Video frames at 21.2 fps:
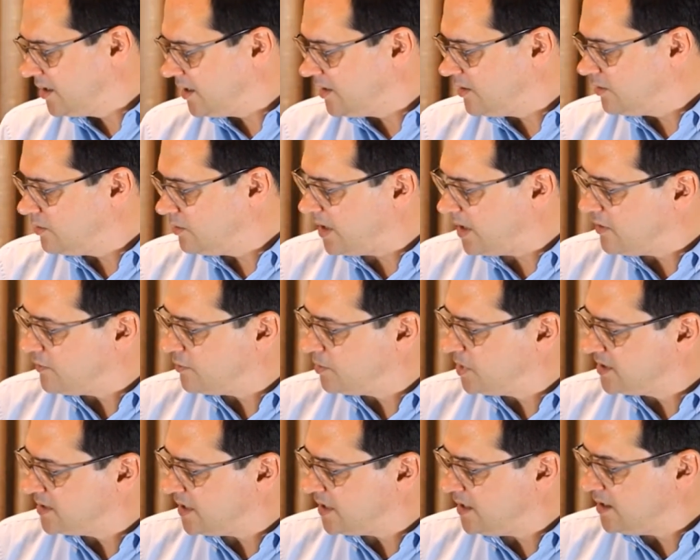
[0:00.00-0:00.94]
way
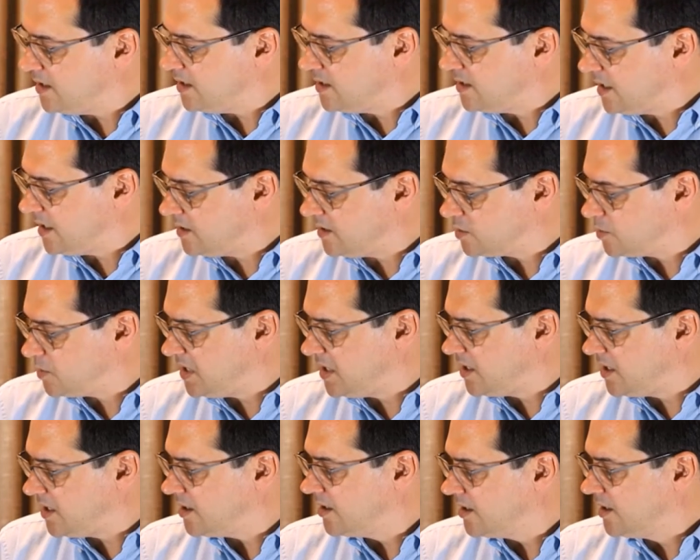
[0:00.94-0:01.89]
of presenting the
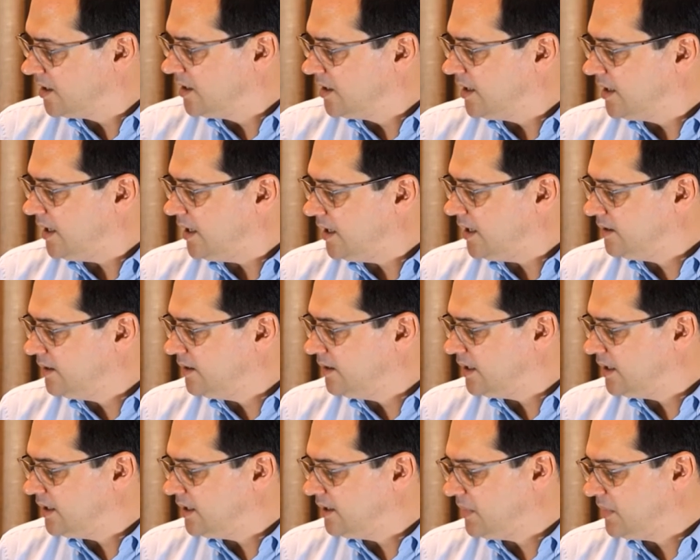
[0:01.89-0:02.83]
loudspeaker,
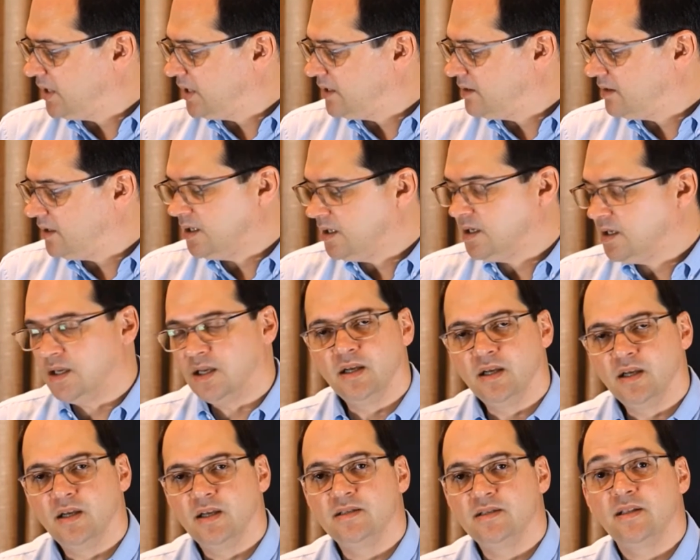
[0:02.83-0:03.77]
and I think
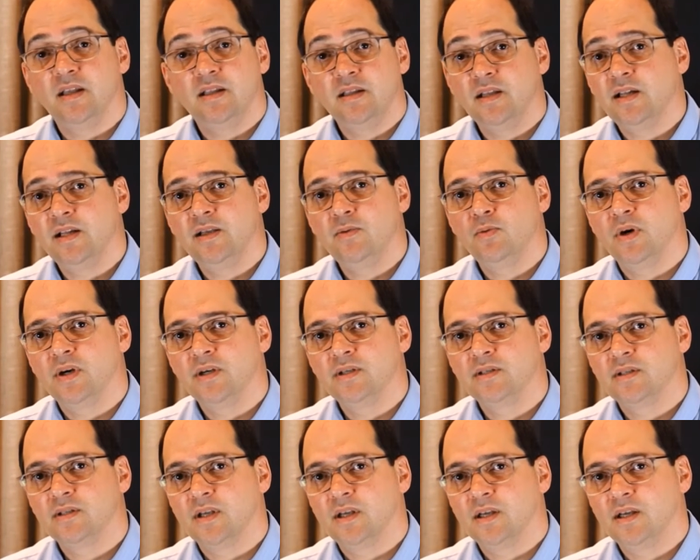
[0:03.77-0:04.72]
aesthetically
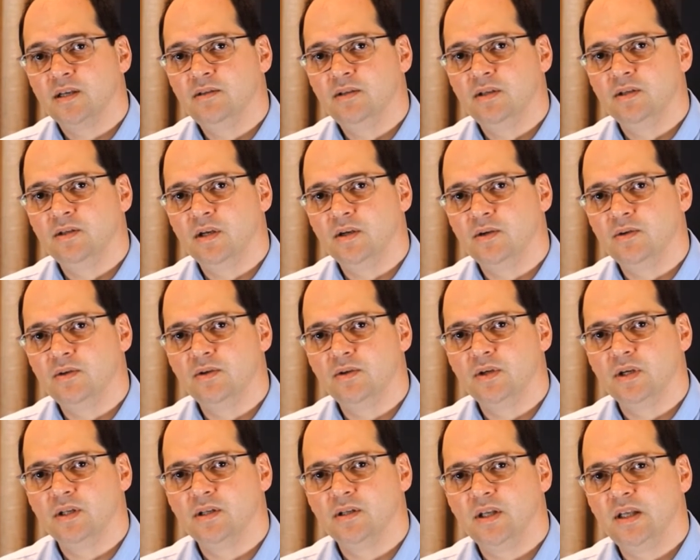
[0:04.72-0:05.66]
wise, you
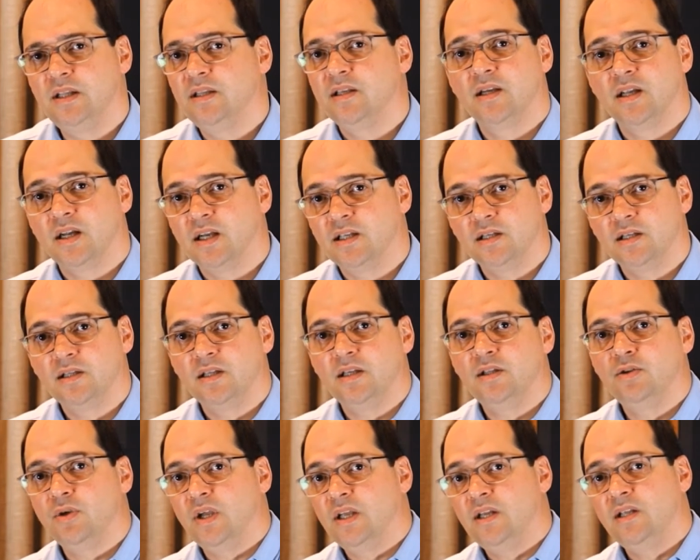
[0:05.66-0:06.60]
can integrate it
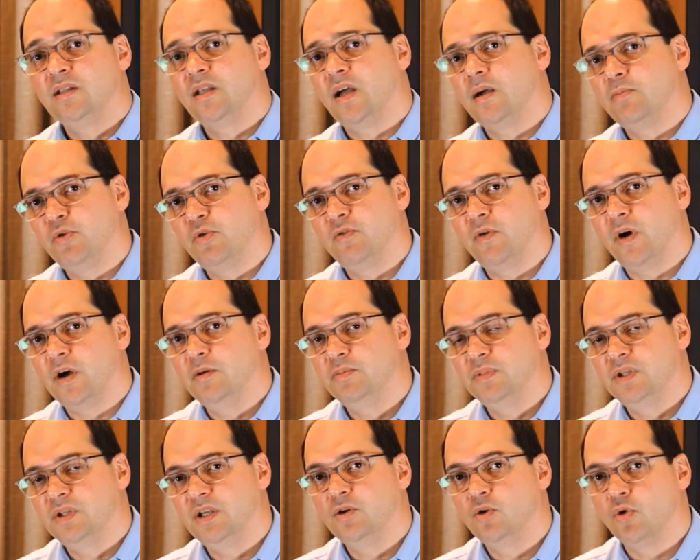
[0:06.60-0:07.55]
into any type of
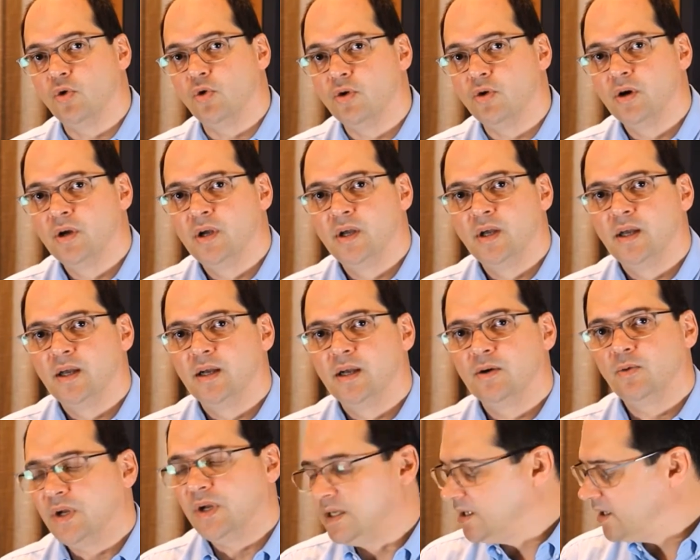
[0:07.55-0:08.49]
home decor.
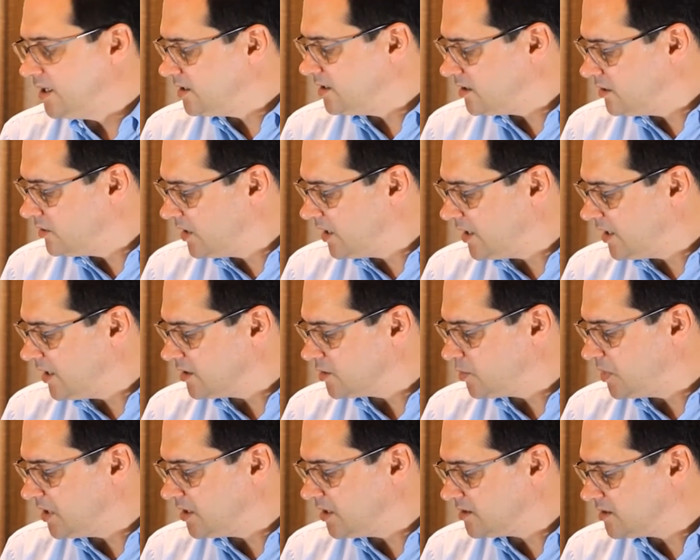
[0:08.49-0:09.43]
Quite a nice looking
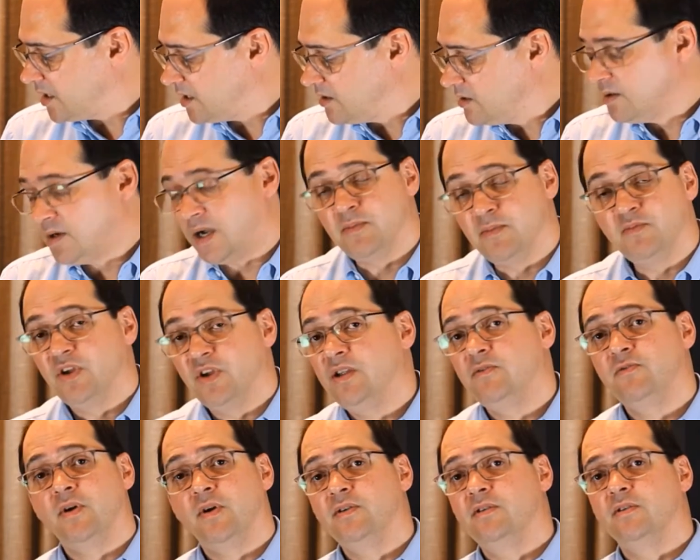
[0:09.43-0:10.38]
loudspeaker. So I'm very
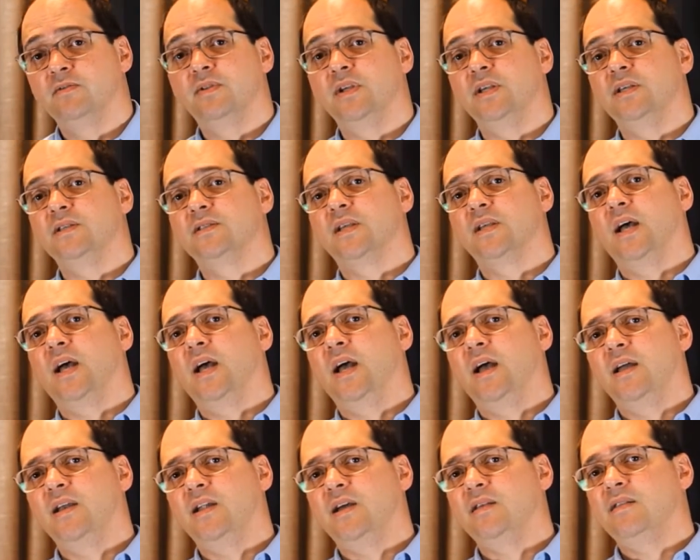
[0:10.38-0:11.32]
fond of these,
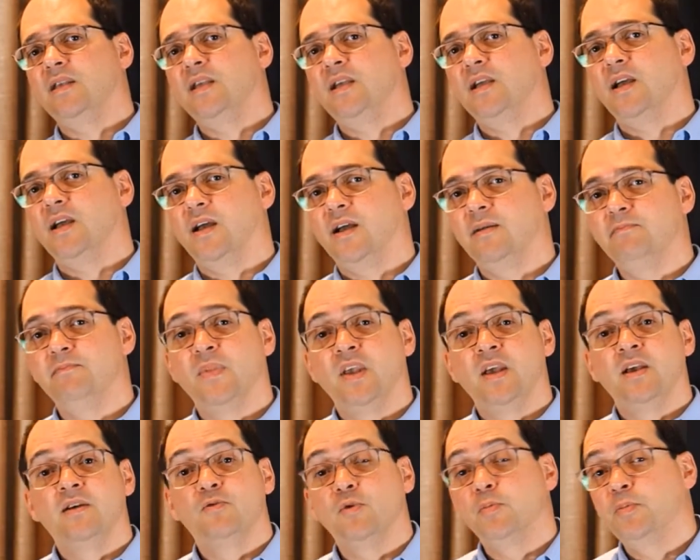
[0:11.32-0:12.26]
and I think
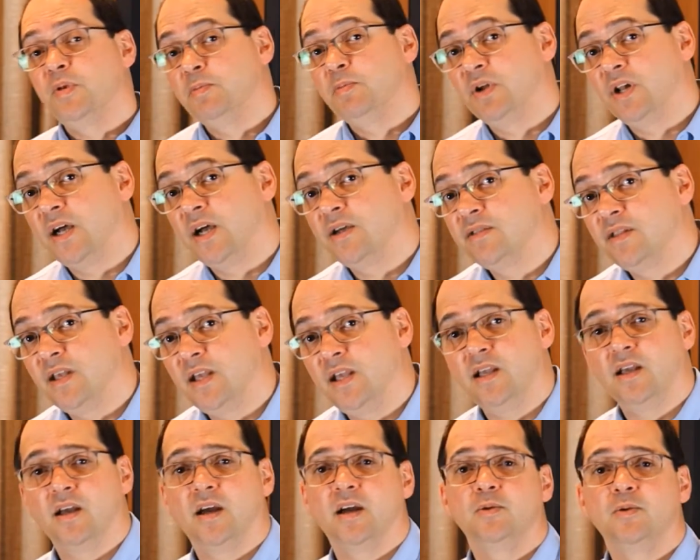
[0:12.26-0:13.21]
for people out
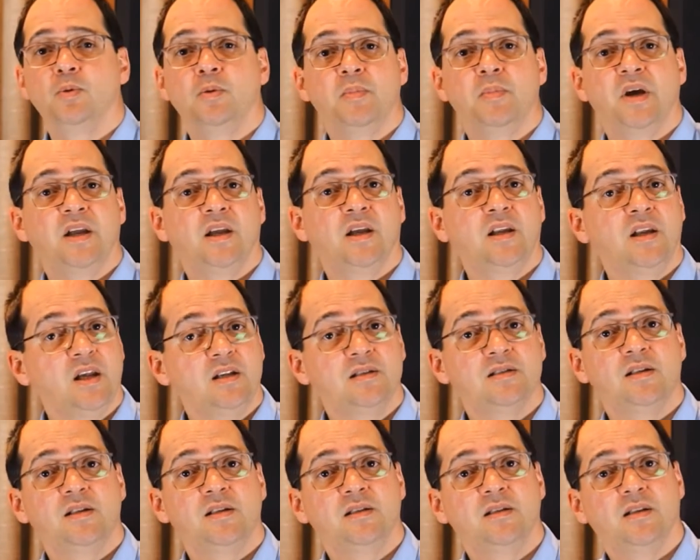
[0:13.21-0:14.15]
there, it will make an
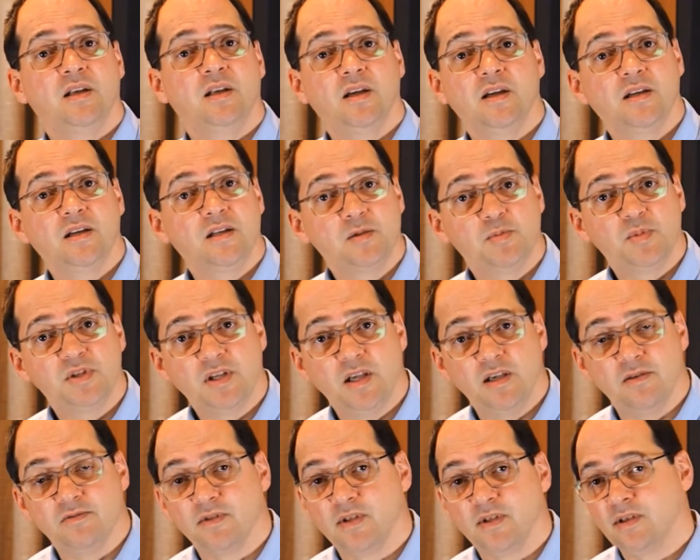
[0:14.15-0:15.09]
excellent Christmas
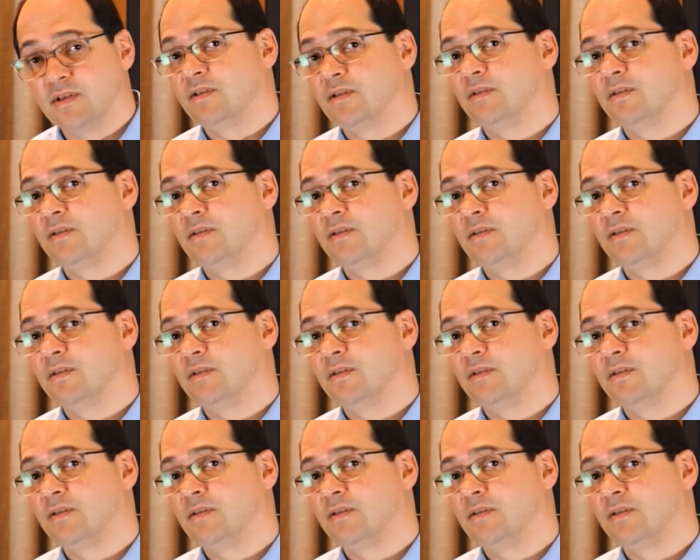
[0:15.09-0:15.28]
gift.